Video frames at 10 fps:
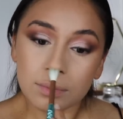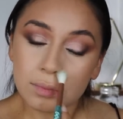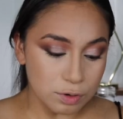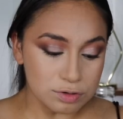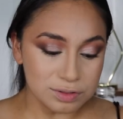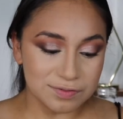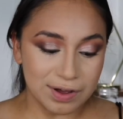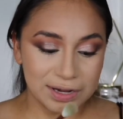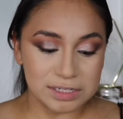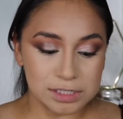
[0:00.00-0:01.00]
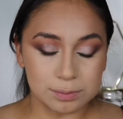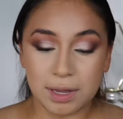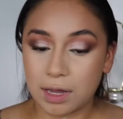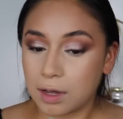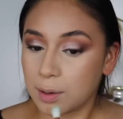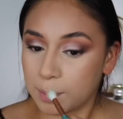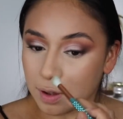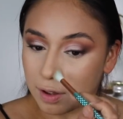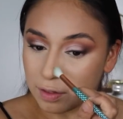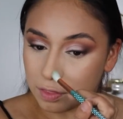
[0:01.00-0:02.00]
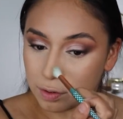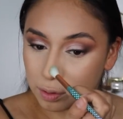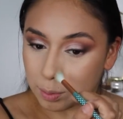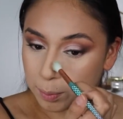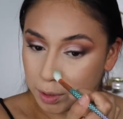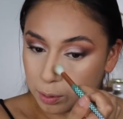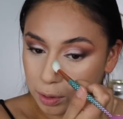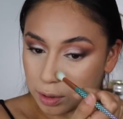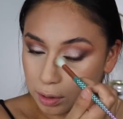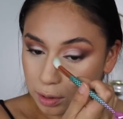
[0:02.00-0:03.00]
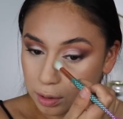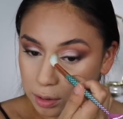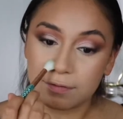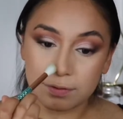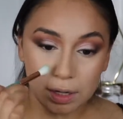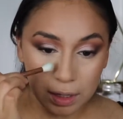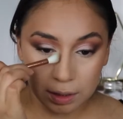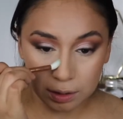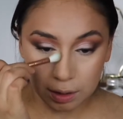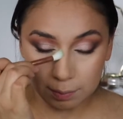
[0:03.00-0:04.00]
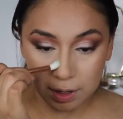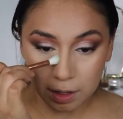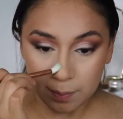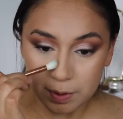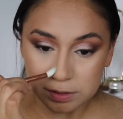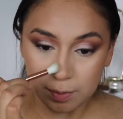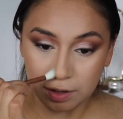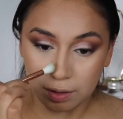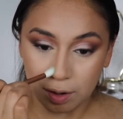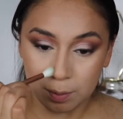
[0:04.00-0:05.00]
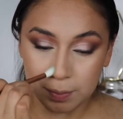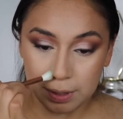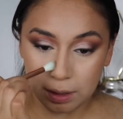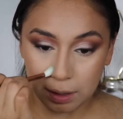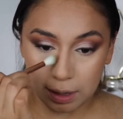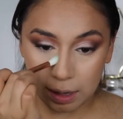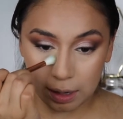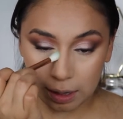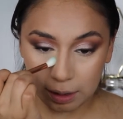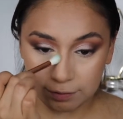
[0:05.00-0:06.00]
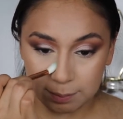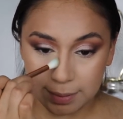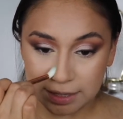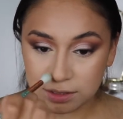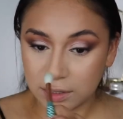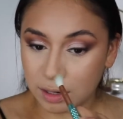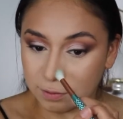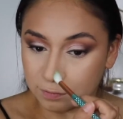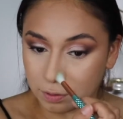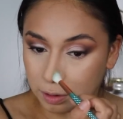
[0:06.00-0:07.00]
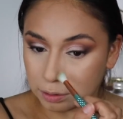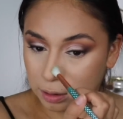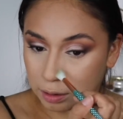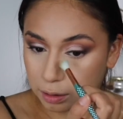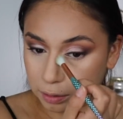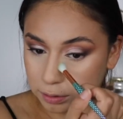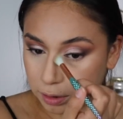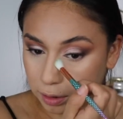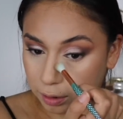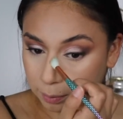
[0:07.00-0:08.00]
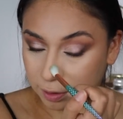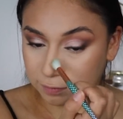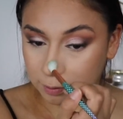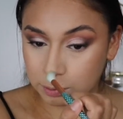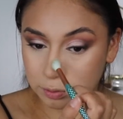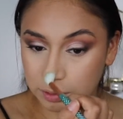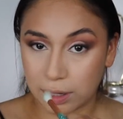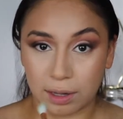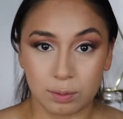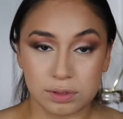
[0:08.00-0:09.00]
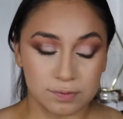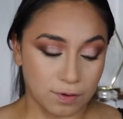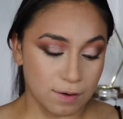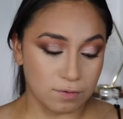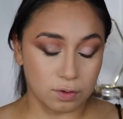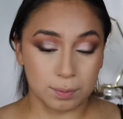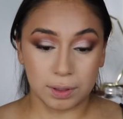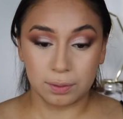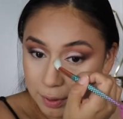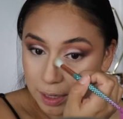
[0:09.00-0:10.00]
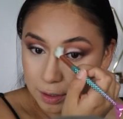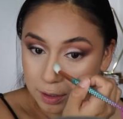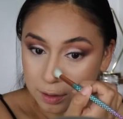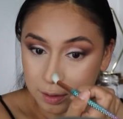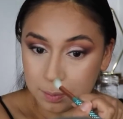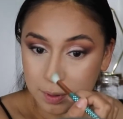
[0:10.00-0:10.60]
Close Finds Makeup Therapeutic. I feel like makeup is my therapy. I abandoned it for a long time. I feel like it was forever, but makeup